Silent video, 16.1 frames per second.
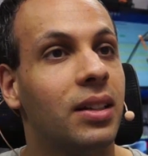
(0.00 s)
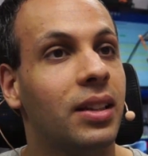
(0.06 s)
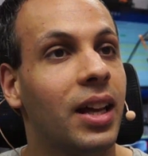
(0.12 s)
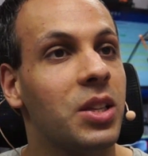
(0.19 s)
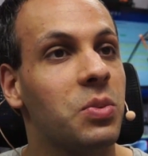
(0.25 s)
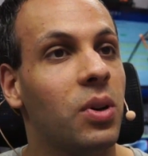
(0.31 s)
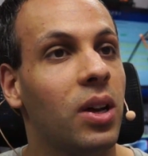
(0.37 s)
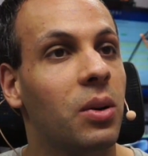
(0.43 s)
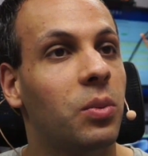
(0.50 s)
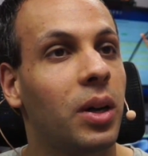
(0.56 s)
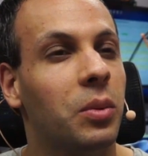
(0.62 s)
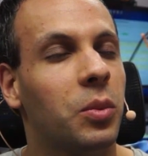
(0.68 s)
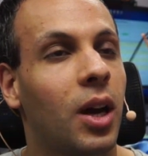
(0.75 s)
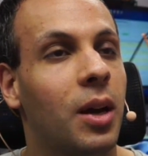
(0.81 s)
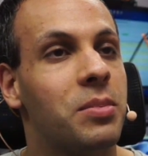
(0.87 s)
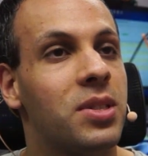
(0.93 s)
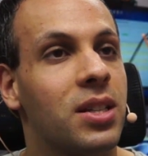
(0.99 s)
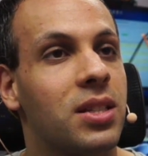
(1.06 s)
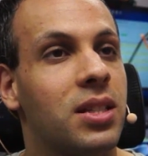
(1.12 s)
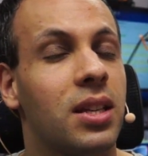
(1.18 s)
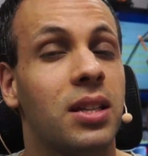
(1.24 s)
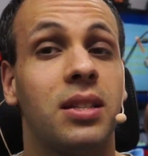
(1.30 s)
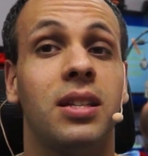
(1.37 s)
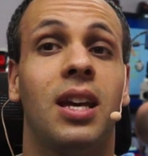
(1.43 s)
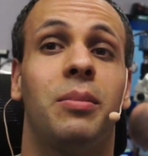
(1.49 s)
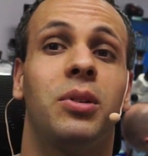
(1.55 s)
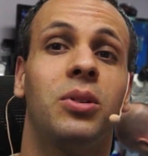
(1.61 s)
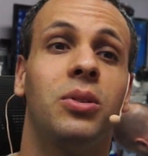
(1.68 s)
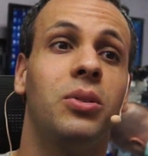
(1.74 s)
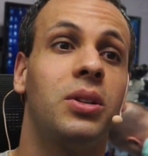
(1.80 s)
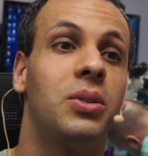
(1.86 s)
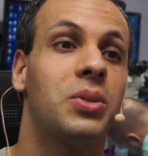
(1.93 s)
That's why wet wipes exist. Yeah, but
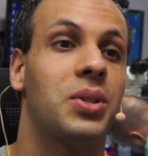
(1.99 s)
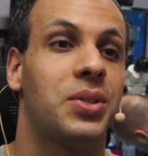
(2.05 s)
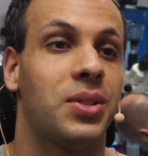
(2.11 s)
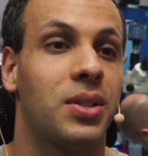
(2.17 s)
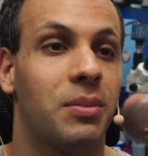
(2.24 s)
who uses them?